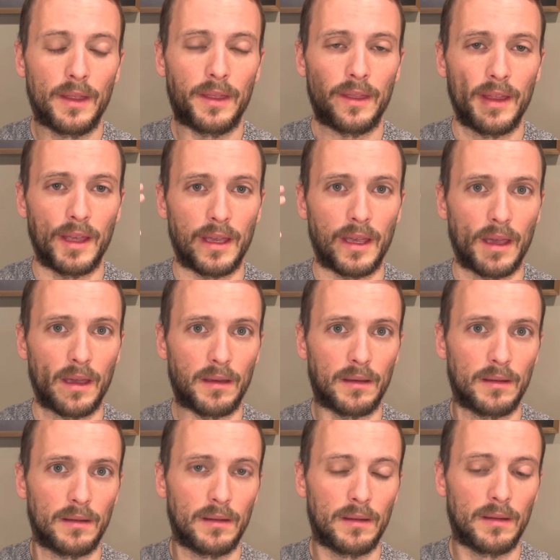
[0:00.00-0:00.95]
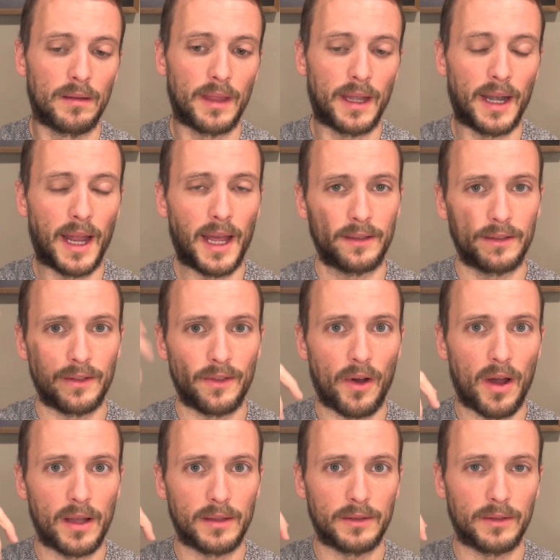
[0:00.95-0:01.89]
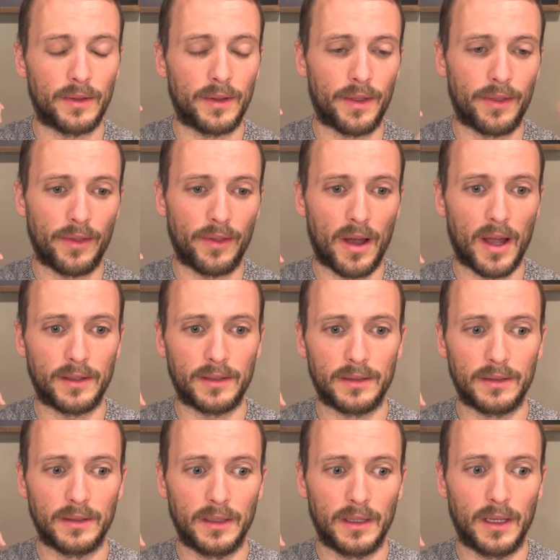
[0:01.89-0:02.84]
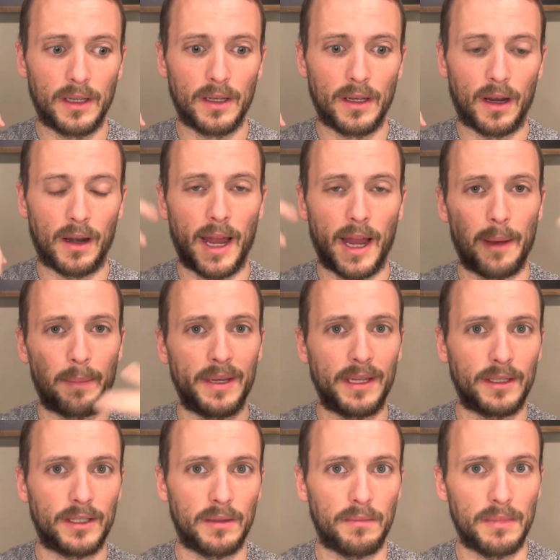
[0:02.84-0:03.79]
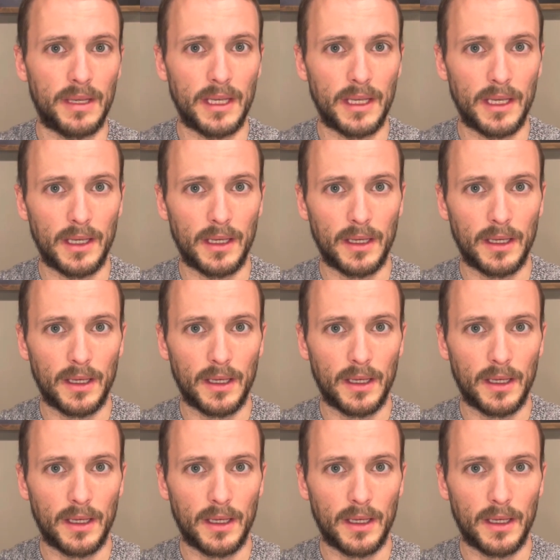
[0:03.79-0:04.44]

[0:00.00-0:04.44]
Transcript: thinking, that has thoughts. So the thoughts are happening to me.